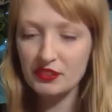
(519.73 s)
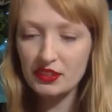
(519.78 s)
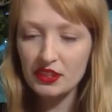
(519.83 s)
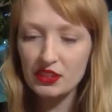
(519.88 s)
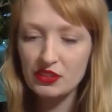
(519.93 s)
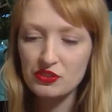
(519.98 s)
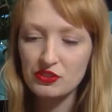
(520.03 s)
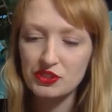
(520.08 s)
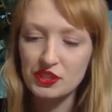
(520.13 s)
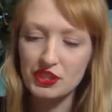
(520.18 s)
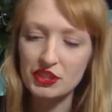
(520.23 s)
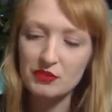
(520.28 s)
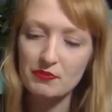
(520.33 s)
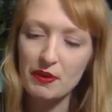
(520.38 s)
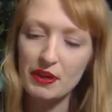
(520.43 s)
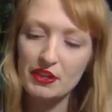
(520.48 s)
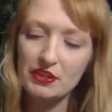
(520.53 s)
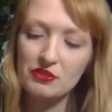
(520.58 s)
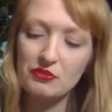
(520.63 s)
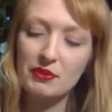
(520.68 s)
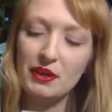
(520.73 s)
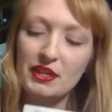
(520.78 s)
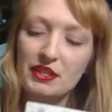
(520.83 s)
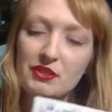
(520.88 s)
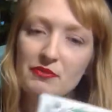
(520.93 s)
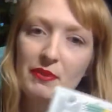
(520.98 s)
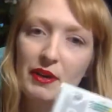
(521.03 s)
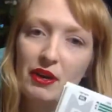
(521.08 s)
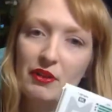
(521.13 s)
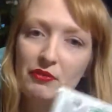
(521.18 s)
you'd expect to wait
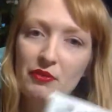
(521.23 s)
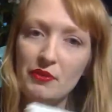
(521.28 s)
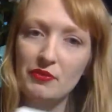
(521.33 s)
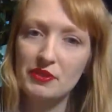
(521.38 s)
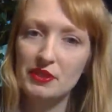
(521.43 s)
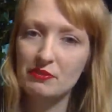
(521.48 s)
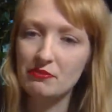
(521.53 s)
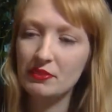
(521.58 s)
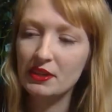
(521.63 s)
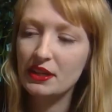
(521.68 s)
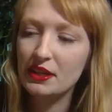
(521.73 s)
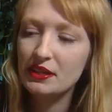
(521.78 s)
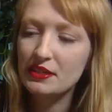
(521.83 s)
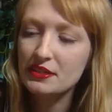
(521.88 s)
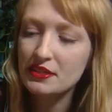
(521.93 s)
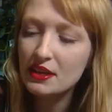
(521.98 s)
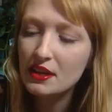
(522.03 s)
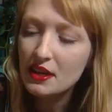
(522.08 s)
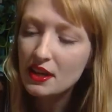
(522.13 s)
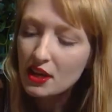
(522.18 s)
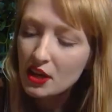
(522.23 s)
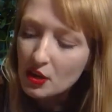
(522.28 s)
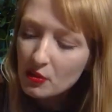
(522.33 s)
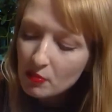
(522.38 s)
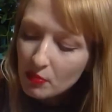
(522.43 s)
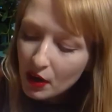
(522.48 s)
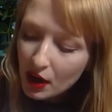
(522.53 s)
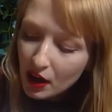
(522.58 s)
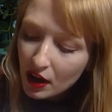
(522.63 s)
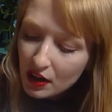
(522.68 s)
about 15 minutes,
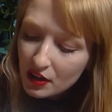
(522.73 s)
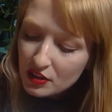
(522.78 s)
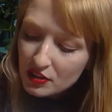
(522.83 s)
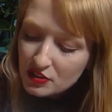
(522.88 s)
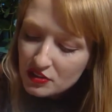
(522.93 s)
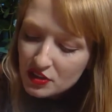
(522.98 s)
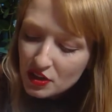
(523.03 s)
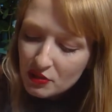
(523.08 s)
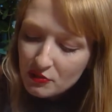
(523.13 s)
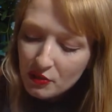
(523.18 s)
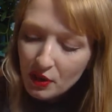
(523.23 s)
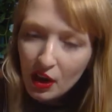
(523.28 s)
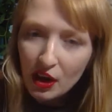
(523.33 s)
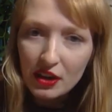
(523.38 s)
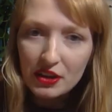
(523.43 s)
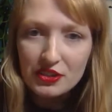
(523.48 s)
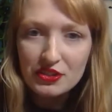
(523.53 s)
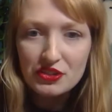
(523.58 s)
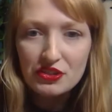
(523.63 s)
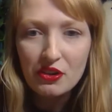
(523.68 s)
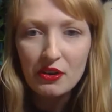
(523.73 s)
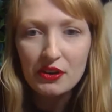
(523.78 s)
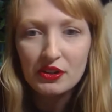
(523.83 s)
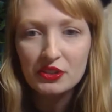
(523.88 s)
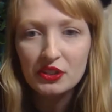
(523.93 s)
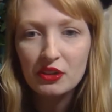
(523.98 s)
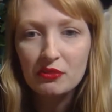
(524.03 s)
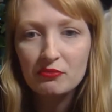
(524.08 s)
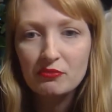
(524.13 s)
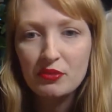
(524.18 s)
but so far it's showing
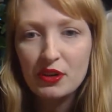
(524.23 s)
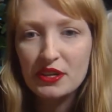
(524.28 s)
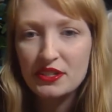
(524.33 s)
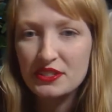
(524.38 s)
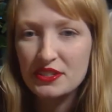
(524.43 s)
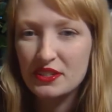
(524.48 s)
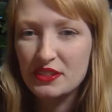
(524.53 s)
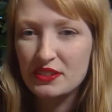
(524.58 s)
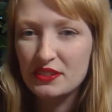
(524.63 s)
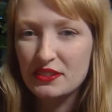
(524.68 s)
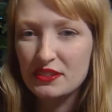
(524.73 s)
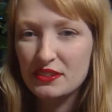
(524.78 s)
none present.